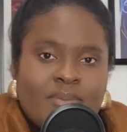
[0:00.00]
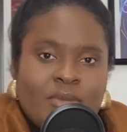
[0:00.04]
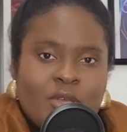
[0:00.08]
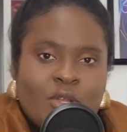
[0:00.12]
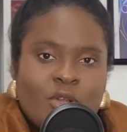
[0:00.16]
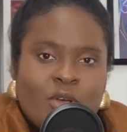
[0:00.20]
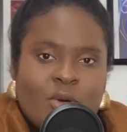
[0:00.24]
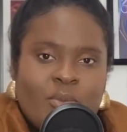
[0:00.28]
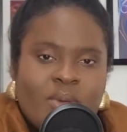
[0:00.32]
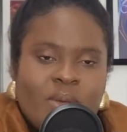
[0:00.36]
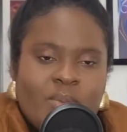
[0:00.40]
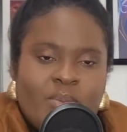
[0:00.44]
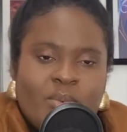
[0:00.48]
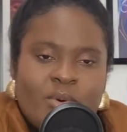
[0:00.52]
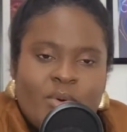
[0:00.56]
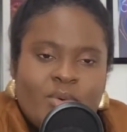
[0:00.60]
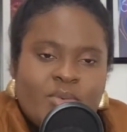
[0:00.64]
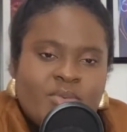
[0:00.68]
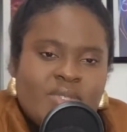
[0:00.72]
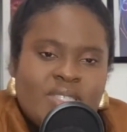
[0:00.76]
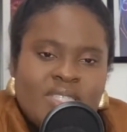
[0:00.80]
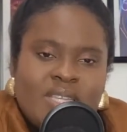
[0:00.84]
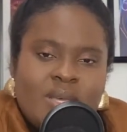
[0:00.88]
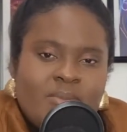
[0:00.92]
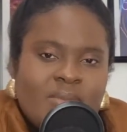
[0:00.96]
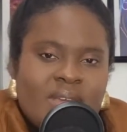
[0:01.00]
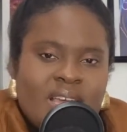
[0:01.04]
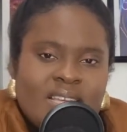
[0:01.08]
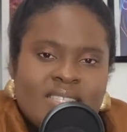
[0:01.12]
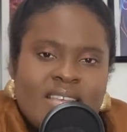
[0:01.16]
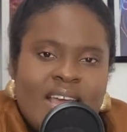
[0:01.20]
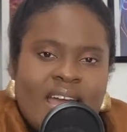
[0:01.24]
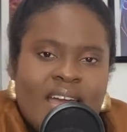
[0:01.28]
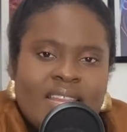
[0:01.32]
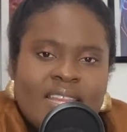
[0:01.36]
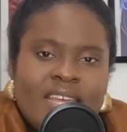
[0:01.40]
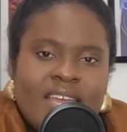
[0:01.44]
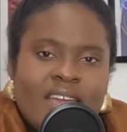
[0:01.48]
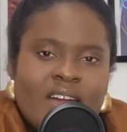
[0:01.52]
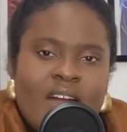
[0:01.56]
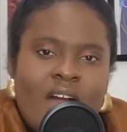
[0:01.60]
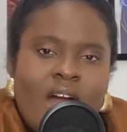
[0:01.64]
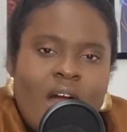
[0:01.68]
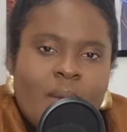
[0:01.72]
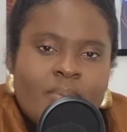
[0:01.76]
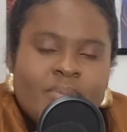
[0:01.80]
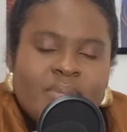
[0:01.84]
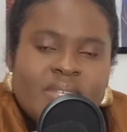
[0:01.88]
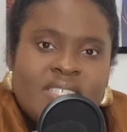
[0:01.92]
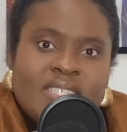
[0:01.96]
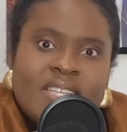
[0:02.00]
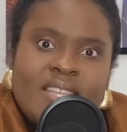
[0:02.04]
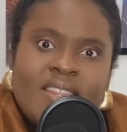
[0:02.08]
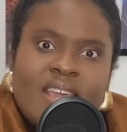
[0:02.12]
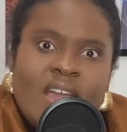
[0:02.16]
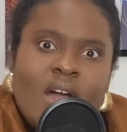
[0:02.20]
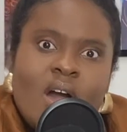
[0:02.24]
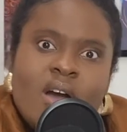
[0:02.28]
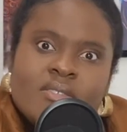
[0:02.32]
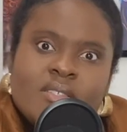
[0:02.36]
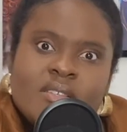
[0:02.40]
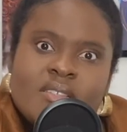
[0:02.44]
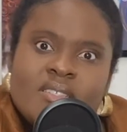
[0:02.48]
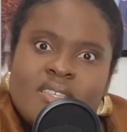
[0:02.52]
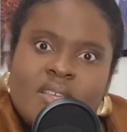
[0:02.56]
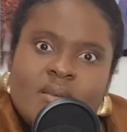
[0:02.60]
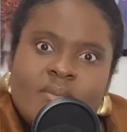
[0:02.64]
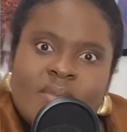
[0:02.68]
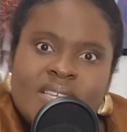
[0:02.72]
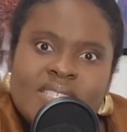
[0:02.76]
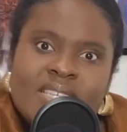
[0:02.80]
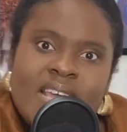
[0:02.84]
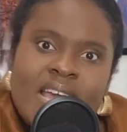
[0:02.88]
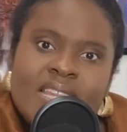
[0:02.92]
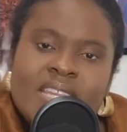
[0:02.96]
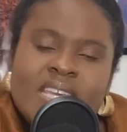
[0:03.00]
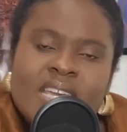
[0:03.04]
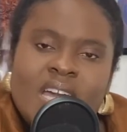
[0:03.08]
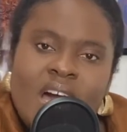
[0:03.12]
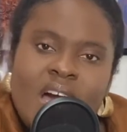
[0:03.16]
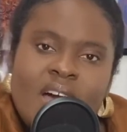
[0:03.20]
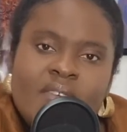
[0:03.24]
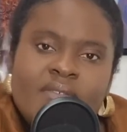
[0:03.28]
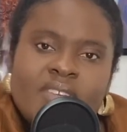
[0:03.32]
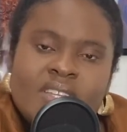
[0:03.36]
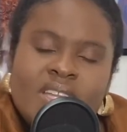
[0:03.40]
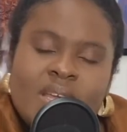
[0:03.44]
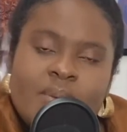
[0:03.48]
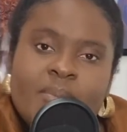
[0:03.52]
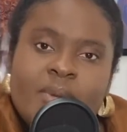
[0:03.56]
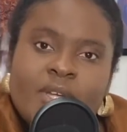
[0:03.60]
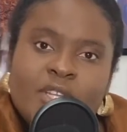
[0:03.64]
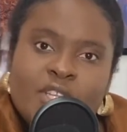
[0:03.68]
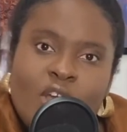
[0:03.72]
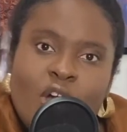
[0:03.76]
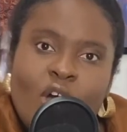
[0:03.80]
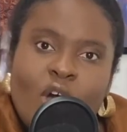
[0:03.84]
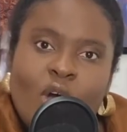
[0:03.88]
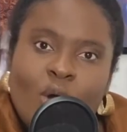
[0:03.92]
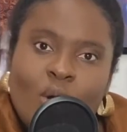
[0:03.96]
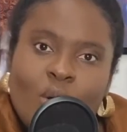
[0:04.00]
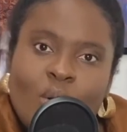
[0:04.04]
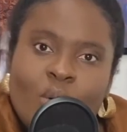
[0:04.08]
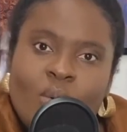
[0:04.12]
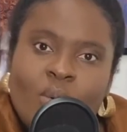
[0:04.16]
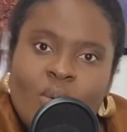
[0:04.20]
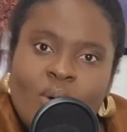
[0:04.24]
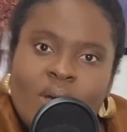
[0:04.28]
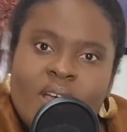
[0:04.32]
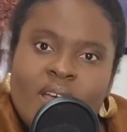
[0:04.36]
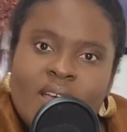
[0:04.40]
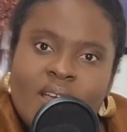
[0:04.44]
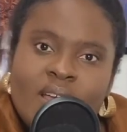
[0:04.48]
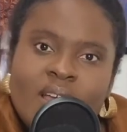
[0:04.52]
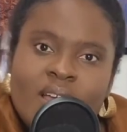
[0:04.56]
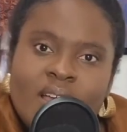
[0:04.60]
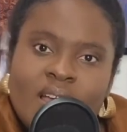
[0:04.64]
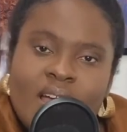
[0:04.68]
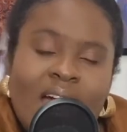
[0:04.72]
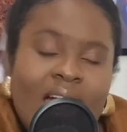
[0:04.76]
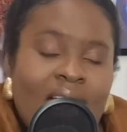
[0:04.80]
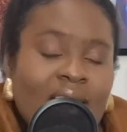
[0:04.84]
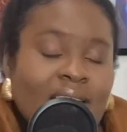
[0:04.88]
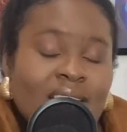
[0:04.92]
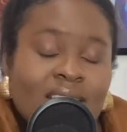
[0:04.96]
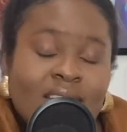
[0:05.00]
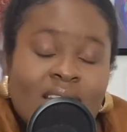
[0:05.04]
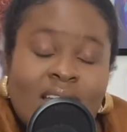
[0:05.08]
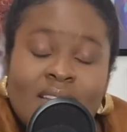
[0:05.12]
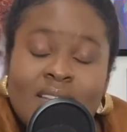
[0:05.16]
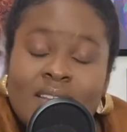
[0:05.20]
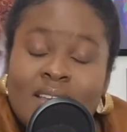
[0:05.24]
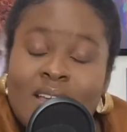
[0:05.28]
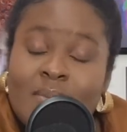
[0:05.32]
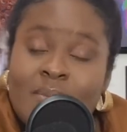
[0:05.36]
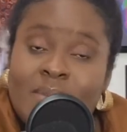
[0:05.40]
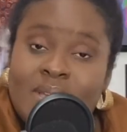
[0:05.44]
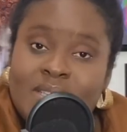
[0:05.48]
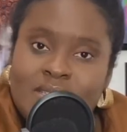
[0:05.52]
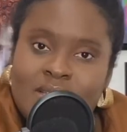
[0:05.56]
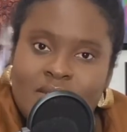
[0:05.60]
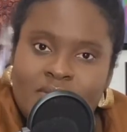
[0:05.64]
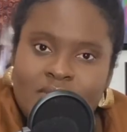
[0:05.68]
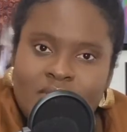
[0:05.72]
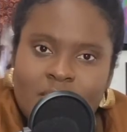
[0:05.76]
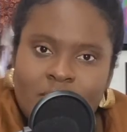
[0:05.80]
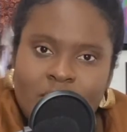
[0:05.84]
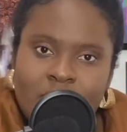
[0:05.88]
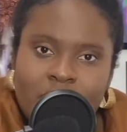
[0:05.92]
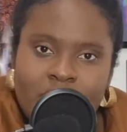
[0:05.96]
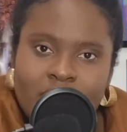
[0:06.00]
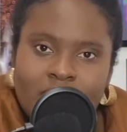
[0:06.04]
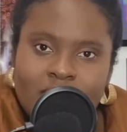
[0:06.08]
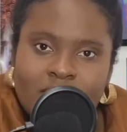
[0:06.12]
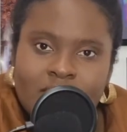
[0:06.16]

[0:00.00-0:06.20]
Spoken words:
you know, people see me as highly accomplished and they also see me as highly confident, but no, I cannot look at myself in the mirror.